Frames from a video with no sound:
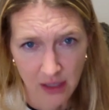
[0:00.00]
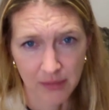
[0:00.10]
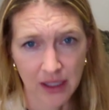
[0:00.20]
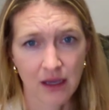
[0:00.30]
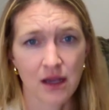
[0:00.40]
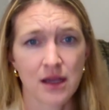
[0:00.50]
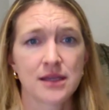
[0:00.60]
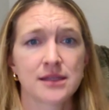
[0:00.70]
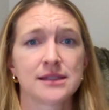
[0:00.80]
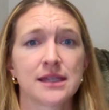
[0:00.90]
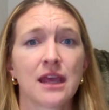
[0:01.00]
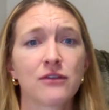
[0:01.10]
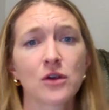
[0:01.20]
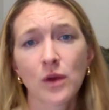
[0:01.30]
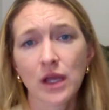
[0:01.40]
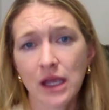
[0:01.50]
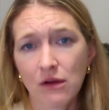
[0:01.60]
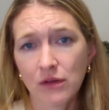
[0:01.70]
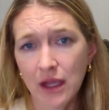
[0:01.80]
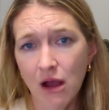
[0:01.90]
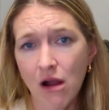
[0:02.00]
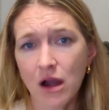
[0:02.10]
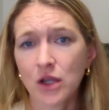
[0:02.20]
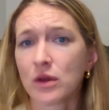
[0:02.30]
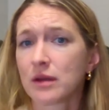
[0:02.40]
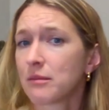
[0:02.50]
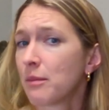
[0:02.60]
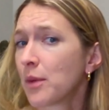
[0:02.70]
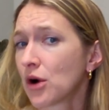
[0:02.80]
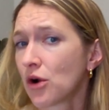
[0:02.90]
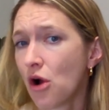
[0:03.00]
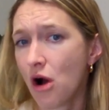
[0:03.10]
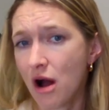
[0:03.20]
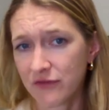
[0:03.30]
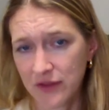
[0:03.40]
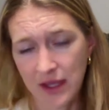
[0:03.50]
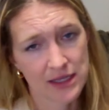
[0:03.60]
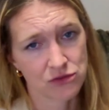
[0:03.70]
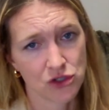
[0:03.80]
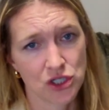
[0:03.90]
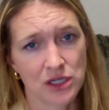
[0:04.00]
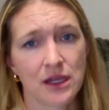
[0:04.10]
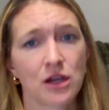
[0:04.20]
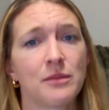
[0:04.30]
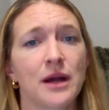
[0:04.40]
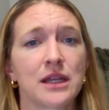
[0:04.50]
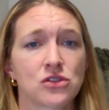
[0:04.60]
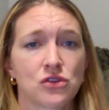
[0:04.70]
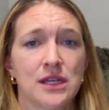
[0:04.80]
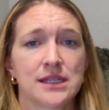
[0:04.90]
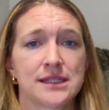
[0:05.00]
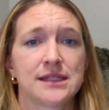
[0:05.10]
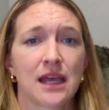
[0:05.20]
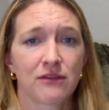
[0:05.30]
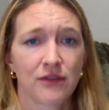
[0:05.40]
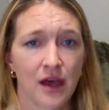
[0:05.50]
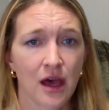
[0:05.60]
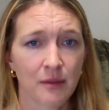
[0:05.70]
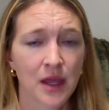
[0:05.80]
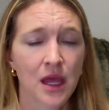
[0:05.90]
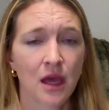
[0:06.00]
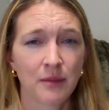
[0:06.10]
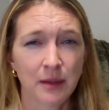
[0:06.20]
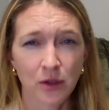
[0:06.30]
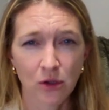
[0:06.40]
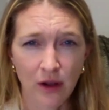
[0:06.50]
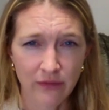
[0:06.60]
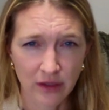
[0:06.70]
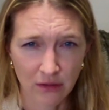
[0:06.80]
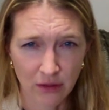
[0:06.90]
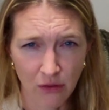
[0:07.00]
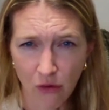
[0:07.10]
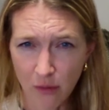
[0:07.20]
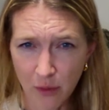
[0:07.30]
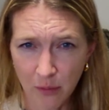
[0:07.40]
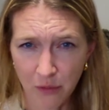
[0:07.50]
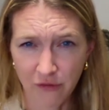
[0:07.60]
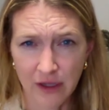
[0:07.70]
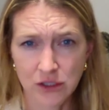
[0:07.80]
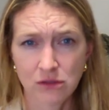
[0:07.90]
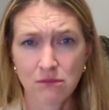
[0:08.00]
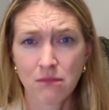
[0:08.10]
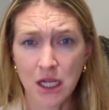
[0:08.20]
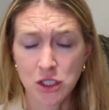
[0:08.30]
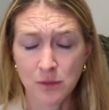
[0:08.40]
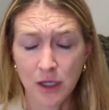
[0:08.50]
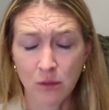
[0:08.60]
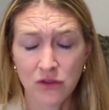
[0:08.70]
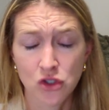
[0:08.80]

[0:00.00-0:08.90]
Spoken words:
Because if you're working out really hard, you can burn off the estrogen that your body is trying to save up. People who have a low hormone profile do much better with